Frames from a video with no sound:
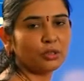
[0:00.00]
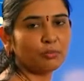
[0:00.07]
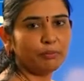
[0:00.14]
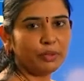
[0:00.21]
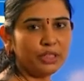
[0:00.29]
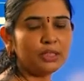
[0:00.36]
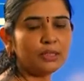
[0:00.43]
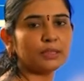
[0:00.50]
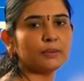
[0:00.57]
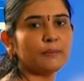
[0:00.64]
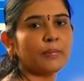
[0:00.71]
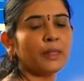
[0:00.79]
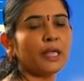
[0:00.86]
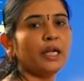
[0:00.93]
Means
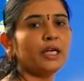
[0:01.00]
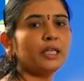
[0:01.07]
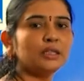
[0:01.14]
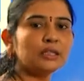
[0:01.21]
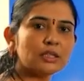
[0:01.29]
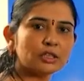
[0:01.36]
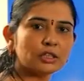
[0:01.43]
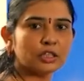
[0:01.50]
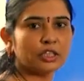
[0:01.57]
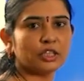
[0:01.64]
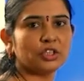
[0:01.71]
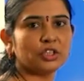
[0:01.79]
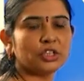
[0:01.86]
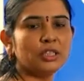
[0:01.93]
it is a
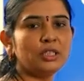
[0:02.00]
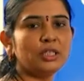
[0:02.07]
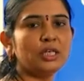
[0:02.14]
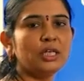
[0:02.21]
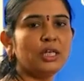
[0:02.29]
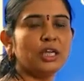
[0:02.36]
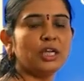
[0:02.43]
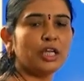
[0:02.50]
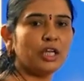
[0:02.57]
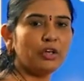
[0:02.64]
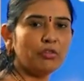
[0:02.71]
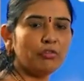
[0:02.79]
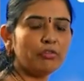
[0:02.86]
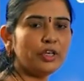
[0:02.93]
structure
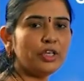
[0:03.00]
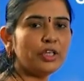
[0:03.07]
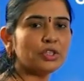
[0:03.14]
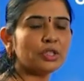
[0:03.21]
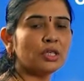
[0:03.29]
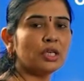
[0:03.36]
in which